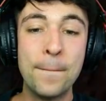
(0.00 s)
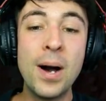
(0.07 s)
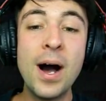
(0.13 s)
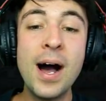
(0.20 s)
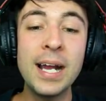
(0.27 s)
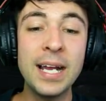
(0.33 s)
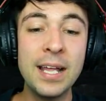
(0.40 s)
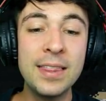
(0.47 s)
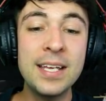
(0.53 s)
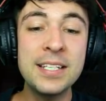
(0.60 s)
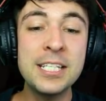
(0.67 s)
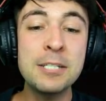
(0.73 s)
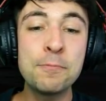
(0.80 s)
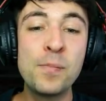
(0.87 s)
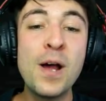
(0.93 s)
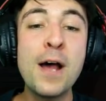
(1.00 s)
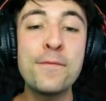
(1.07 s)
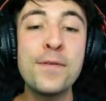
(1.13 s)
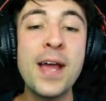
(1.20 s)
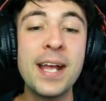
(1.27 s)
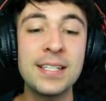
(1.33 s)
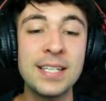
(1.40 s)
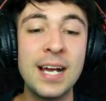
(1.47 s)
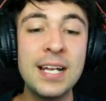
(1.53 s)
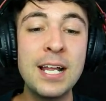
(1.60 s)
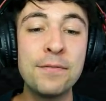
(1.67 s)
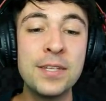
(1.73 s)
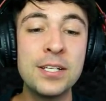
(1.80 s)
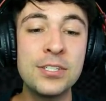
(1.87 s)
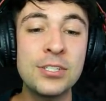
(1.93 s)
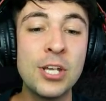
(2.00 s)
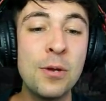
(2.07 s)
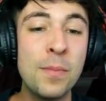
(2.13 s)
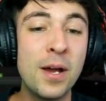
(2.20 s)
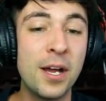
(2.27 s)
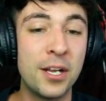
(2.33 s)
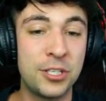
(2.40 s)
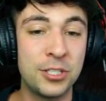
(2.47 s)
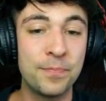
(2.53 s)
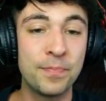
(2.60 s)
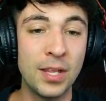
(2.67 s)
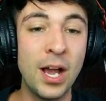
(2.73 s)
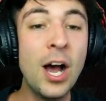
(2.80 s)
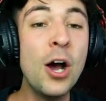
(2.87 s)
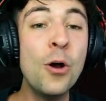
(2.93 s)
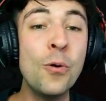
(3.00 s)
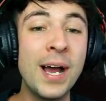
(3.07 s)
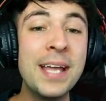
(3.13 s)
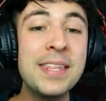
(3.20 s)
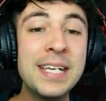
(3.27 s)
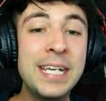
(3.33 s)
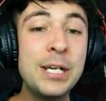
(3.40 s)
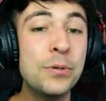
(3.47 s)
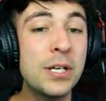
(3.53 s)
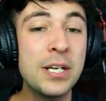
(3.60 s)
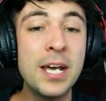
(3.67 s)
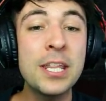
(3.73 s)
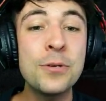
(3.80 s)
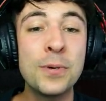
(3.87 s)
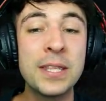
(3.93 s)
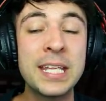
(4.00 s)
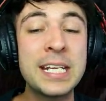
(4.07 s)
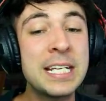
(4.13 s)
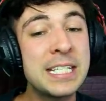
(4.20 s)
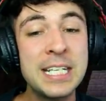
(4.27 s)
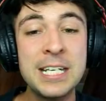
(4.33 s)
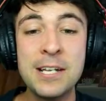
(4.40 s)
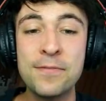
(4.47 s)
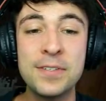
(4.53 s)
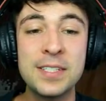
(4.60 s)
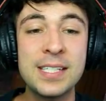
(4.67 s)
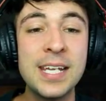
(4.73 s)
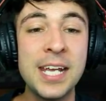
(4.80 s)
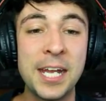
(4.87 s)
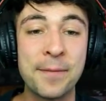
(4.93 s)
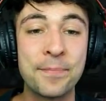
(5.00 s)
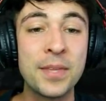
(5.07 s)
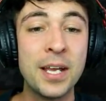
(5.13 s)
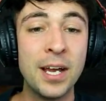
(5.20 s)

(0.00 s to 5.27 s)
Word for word: Mark, this is perfect. I love this so much. Oh, and they killed another one that I didn't even see.